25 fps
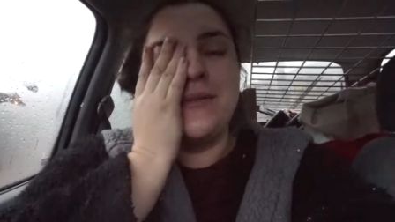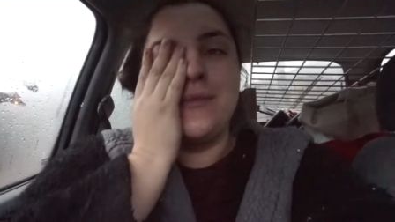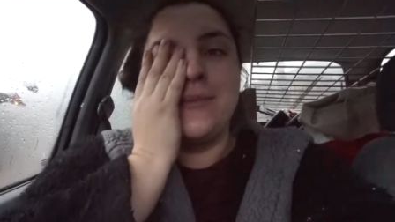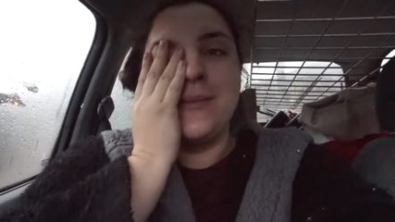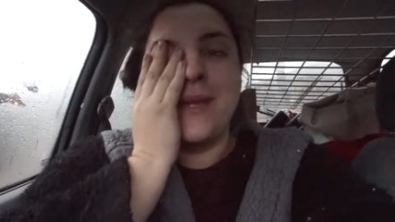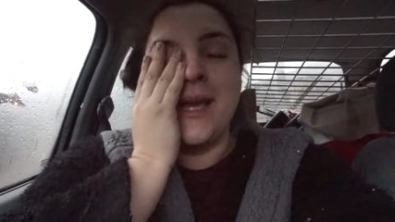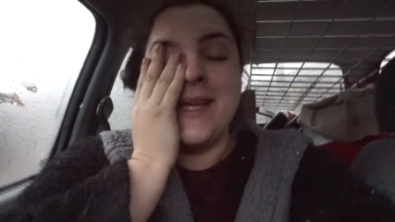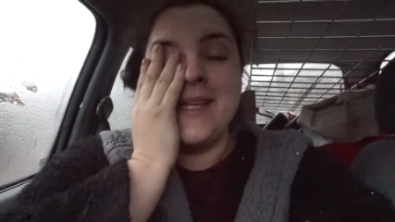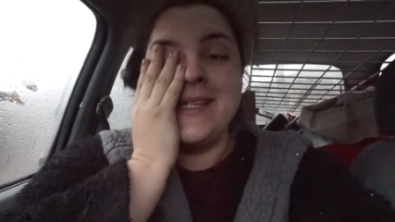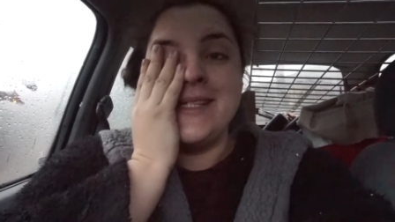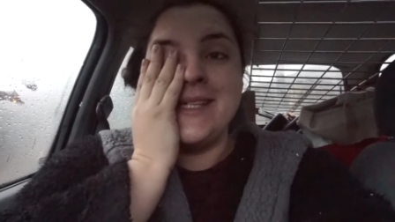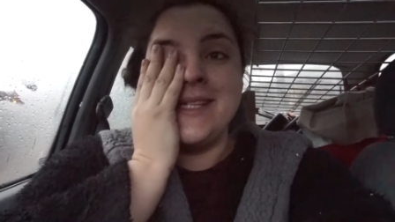from
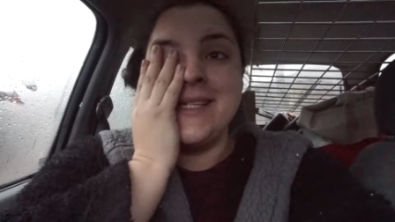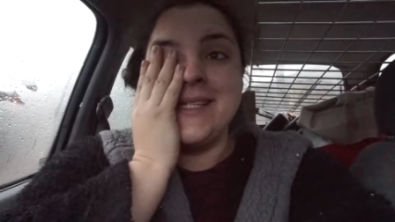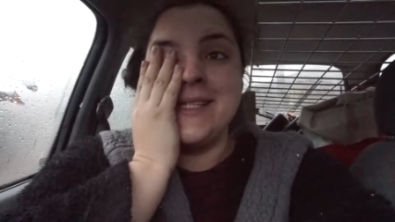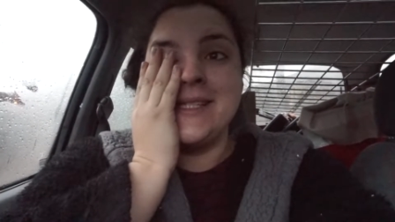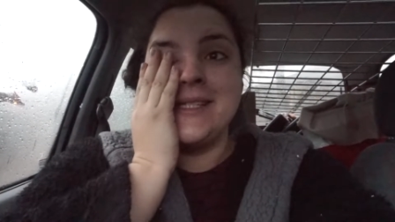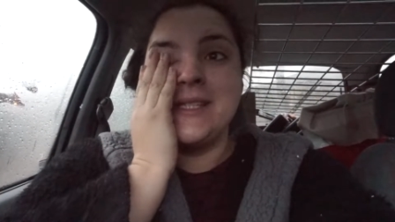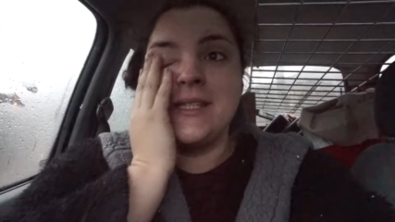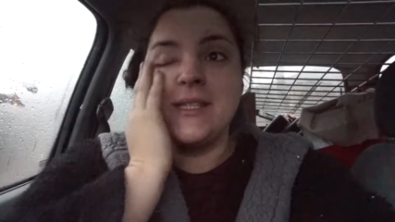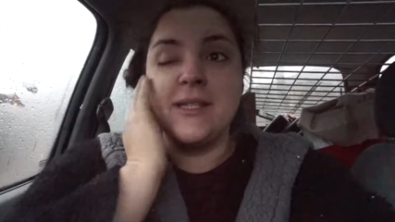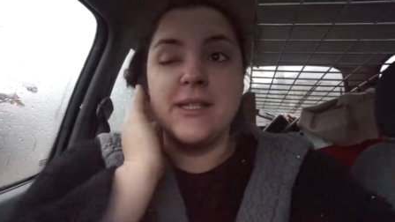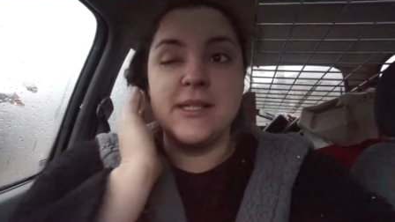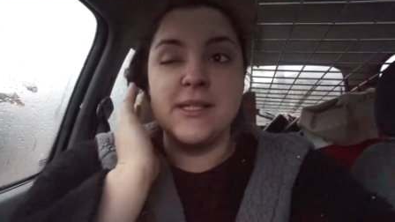Casey's,
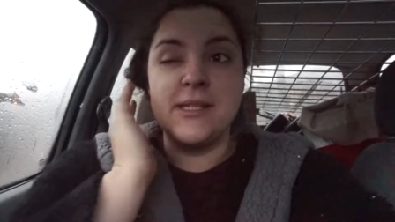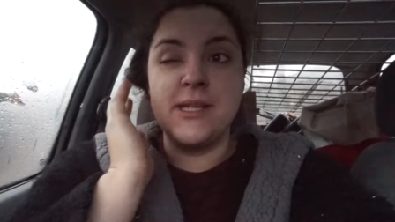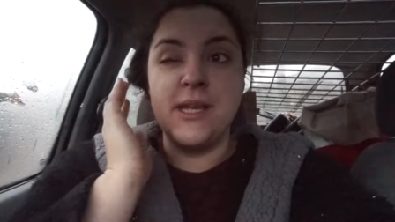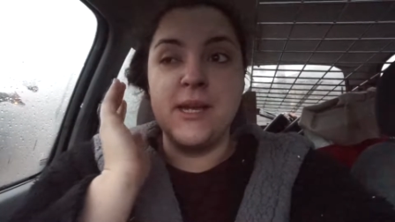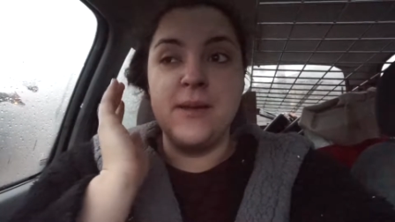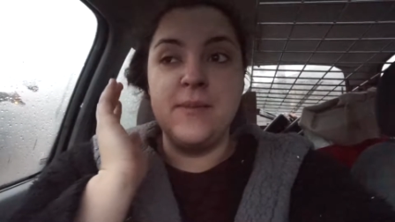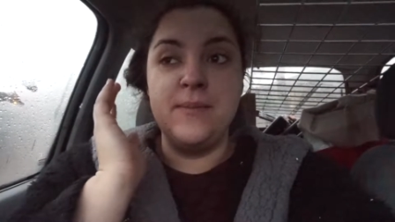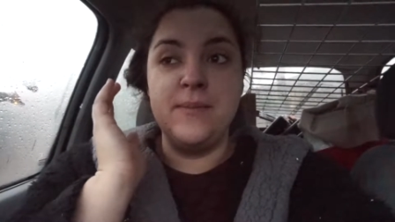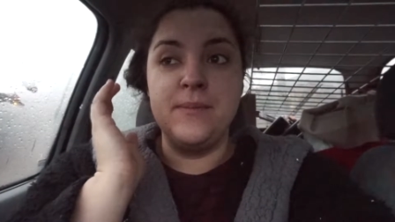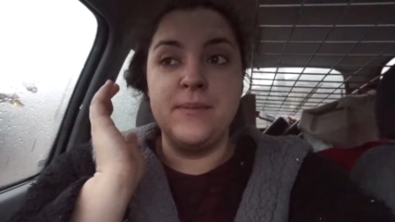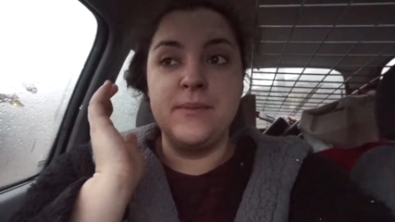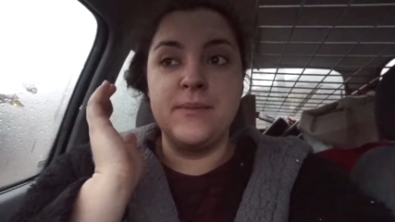because
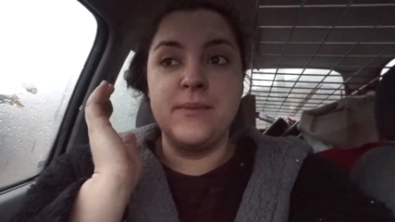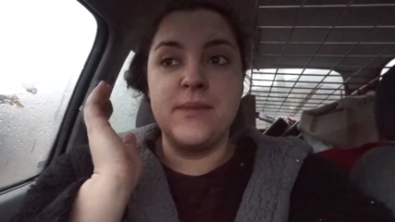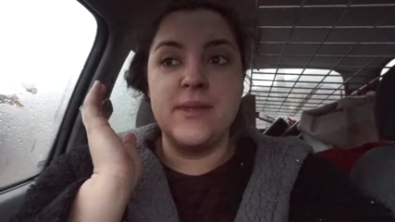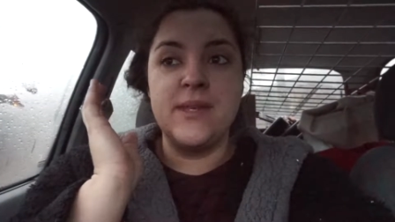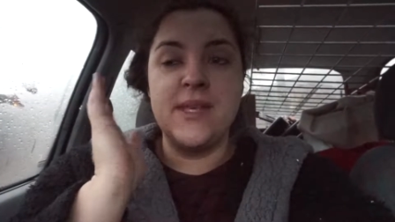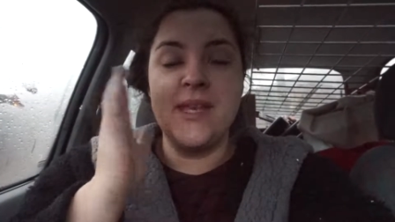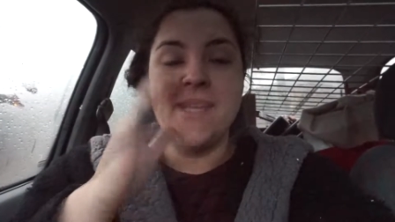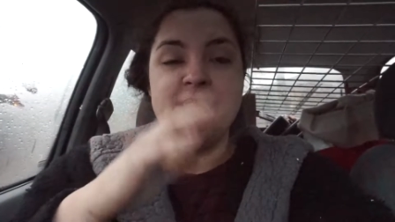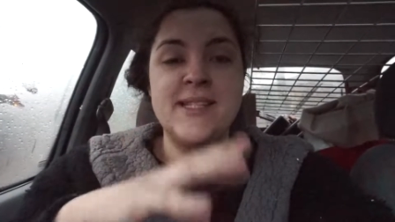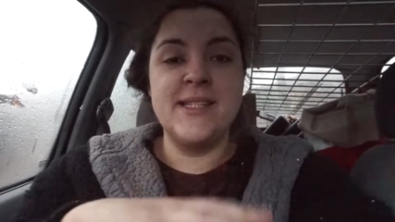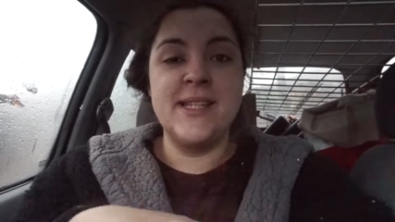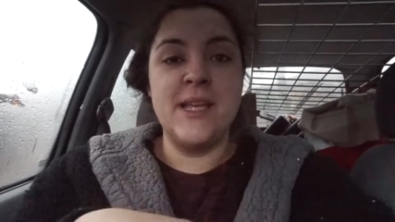um,
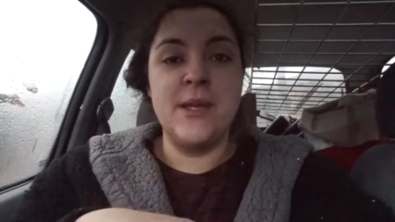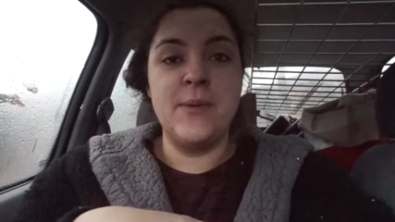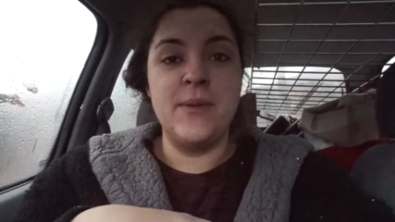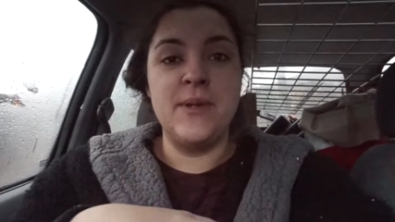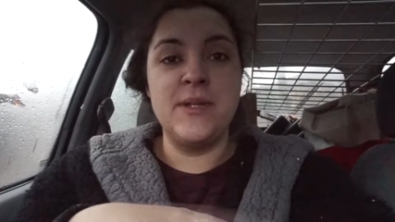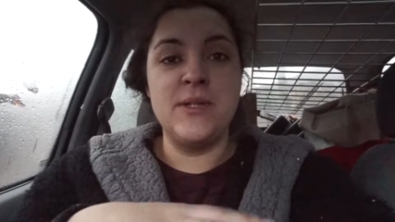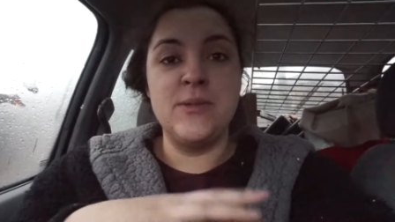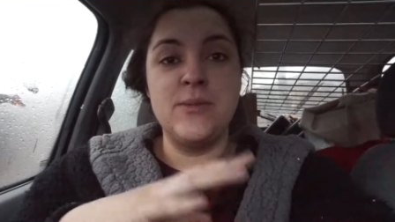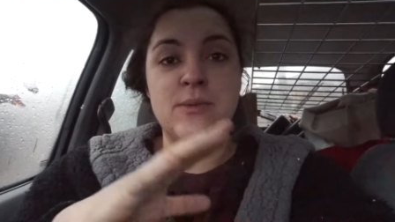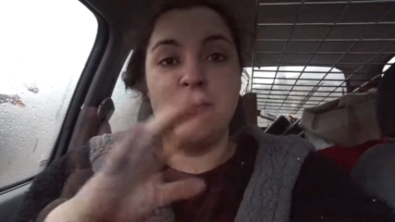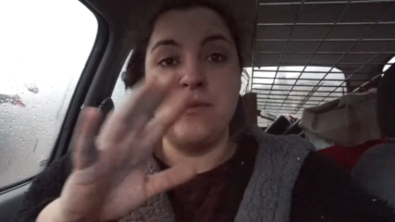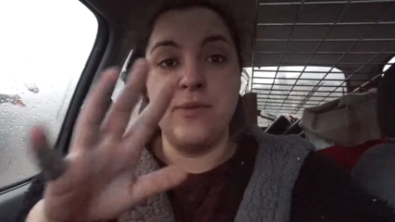yesterday we
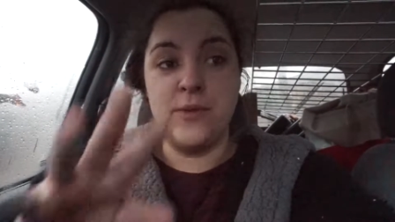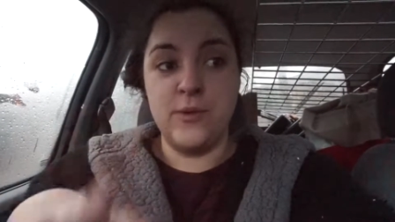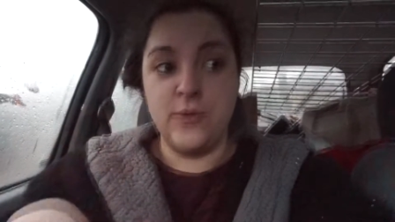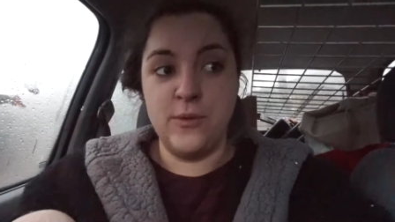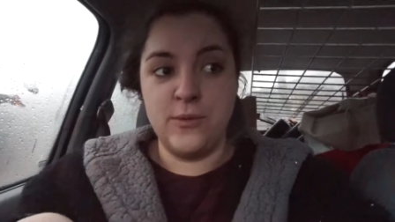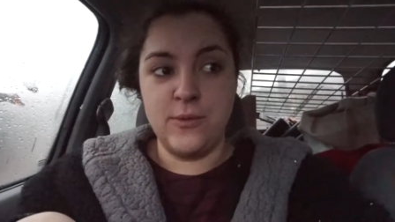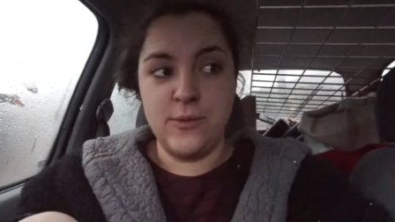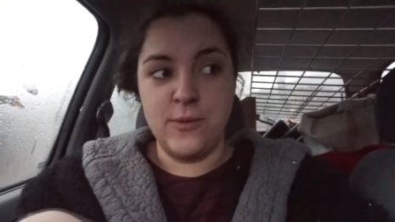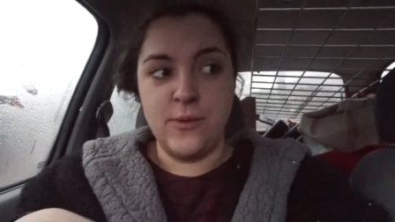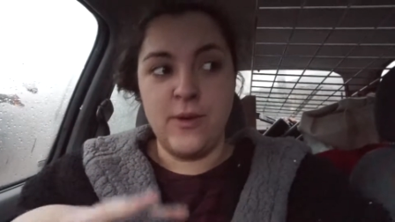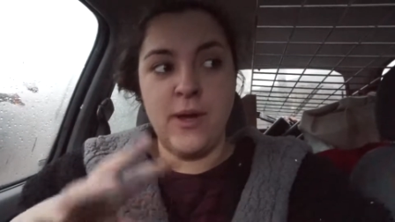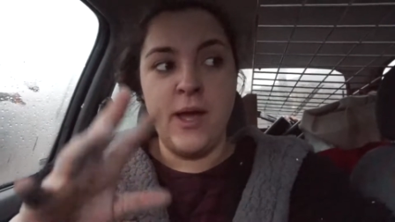went to a
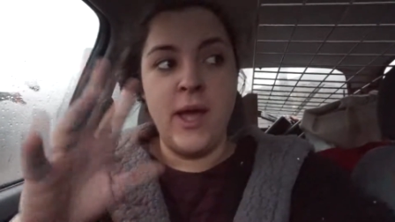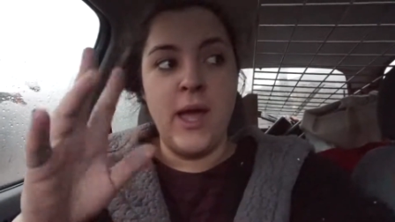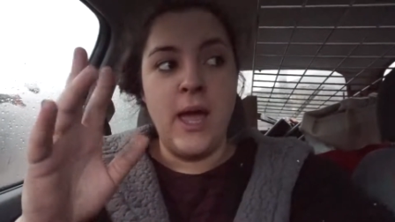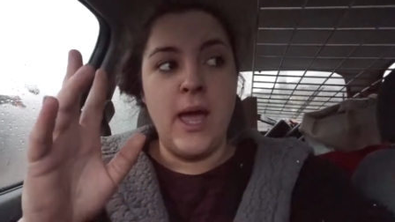funeral,